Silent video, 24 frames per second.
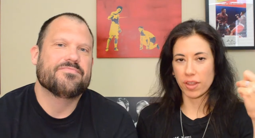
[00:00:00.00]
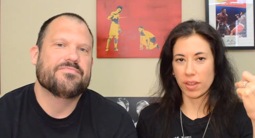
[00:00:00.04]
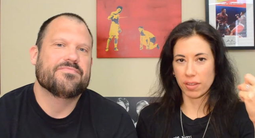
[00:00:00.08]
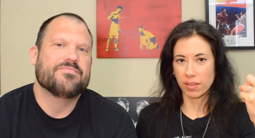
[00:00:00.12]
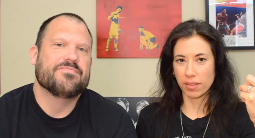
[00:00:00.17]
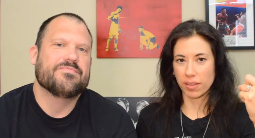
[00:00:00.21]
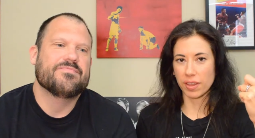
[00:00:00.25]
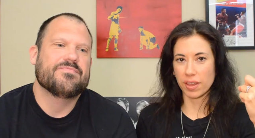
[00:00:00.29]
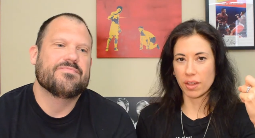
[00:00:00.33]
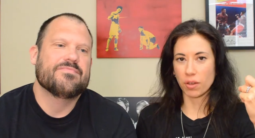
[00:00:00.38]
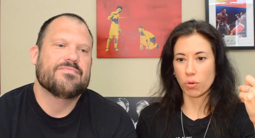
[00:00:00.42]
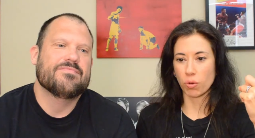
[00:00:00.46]
Speaker 1: this
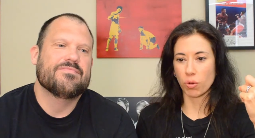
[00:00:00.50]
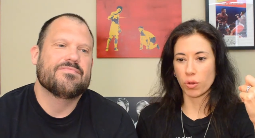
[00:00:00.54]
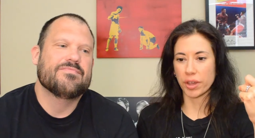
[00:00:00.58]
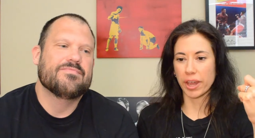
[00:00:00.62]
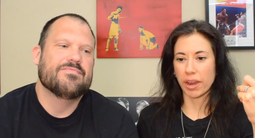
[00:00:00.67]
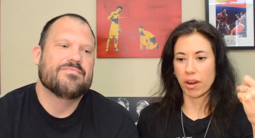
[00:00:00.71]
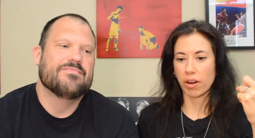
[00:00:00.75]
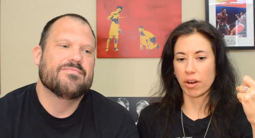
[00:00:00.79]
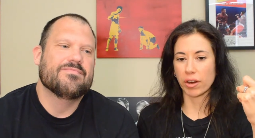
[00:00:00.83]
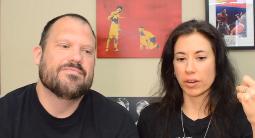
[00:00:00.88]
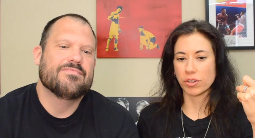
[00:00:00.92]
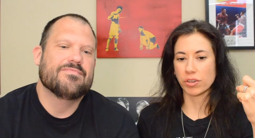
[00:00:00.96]
single
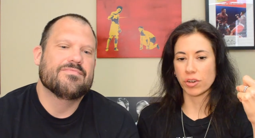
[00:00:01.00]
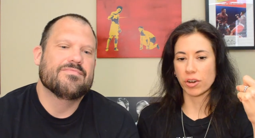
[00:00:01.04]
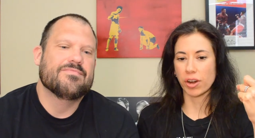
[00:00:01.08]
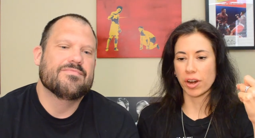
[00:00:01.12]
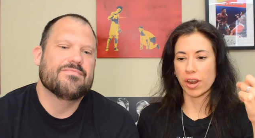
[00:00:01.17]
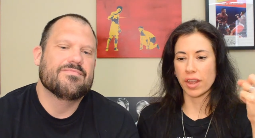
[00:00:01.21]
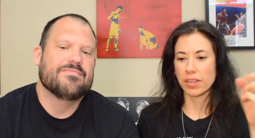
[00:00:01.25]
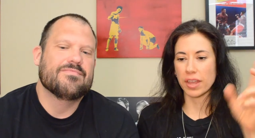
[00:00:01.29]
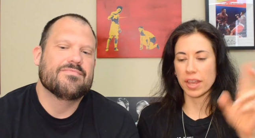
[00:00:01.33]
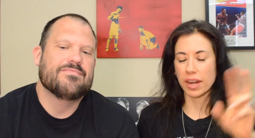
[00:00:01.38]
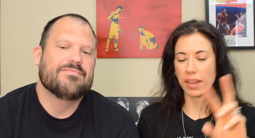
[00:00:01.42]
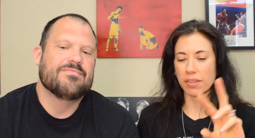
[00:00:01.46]
character,
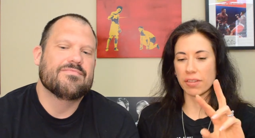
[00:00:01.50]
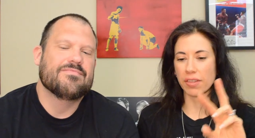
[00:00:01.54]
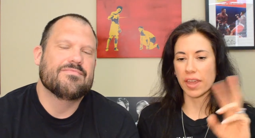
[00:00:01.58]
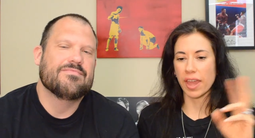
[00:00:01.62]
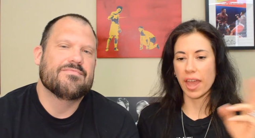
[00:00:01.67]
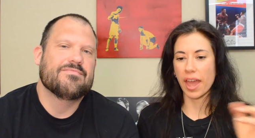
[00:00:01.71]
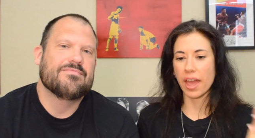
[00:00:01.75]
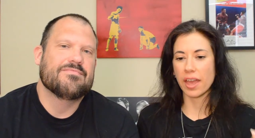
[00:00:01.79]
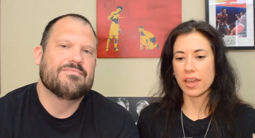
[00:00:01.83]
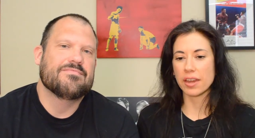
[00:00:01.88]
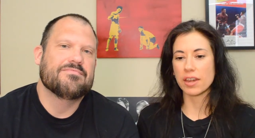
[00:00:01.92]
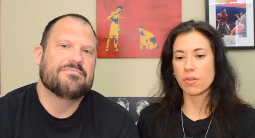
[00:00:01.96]
and then at the
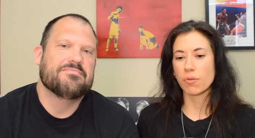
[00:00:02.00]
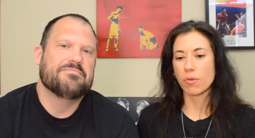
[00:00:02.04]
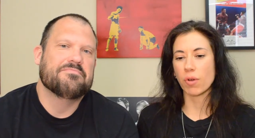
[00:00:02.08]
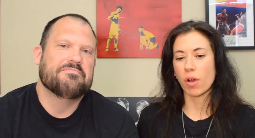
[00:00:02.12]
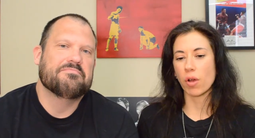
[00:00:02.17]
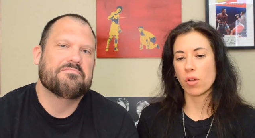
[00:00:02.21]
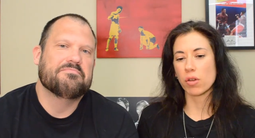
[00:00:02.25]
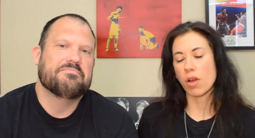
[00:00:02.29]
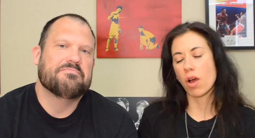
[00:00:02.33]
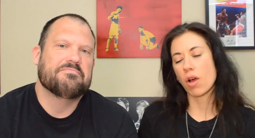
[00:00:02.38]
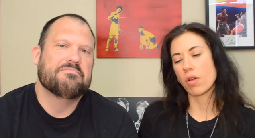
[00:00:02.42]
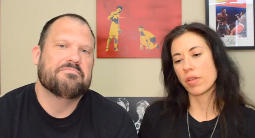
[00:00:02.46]
end, it was
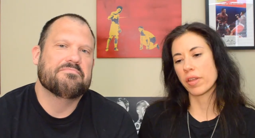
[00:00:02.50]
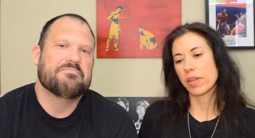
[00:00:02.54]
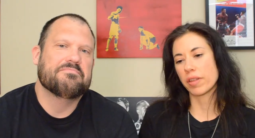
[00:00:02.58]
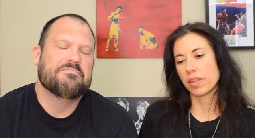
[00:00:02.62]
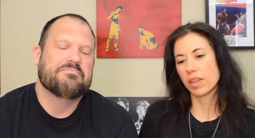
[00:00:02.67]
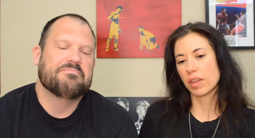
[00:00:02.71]
all, all his